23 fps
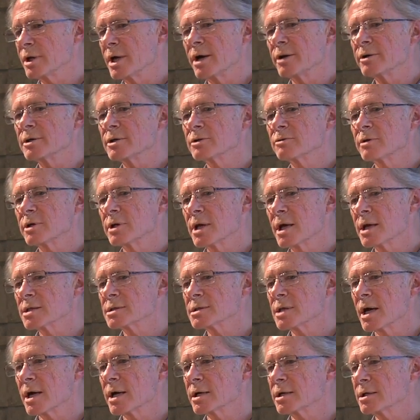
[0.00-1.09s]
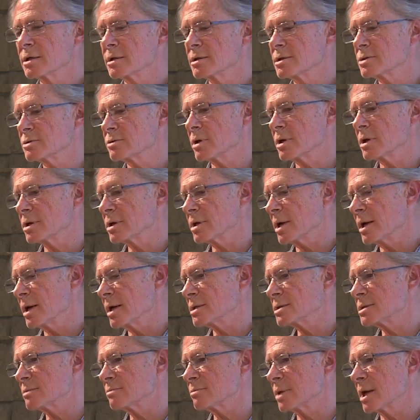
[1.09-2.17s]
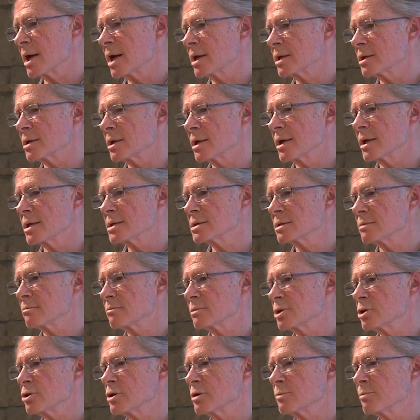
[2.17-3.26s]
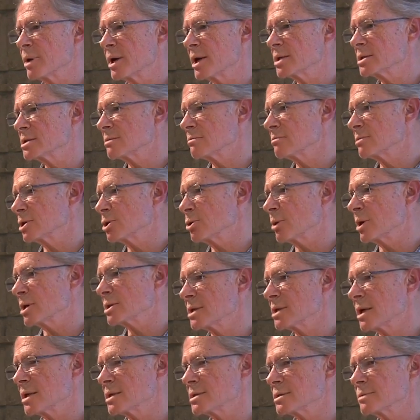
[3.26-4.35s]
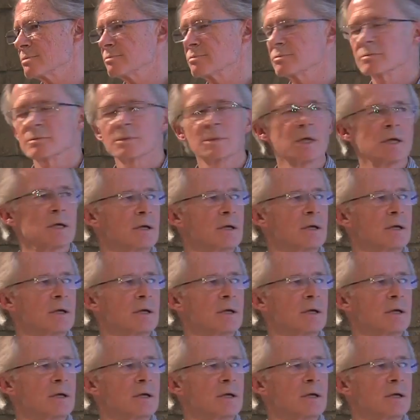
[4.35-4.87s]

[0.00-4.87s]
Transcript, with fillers: How do you treat anxiety? Australia has them, Canada has them, Europe has them, the has them.